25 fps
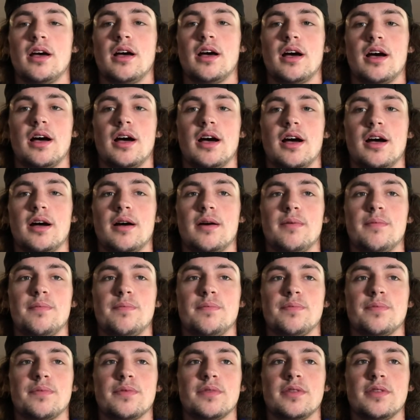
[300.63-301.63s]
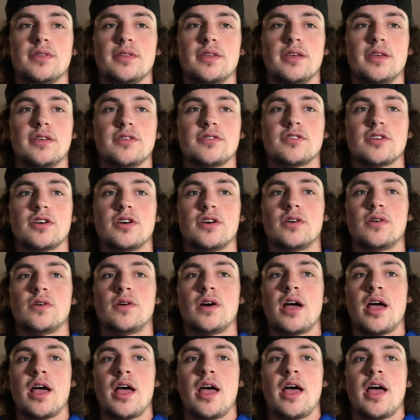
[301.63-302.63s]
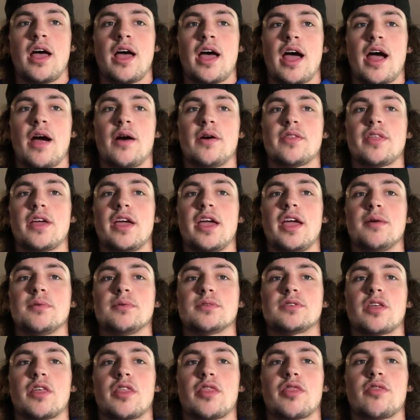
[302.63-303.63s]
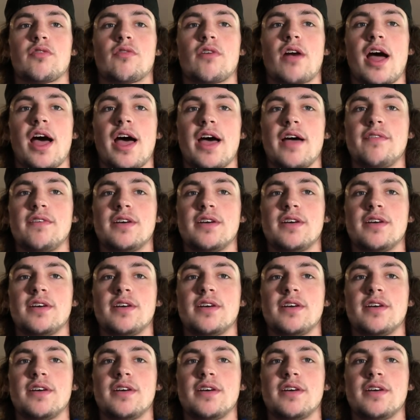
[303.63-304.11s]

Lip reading: So how are they able to thrive